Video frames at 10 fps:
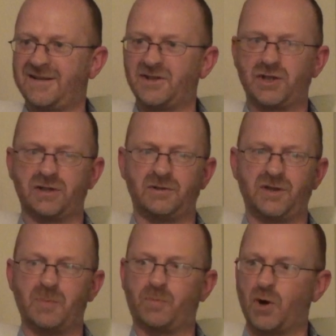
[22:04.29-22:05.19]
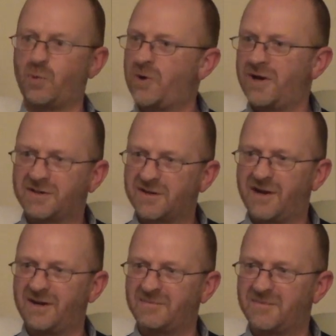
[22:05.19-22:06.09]
until the appropriate
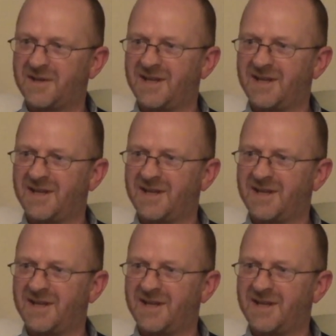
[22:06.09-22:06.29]
time.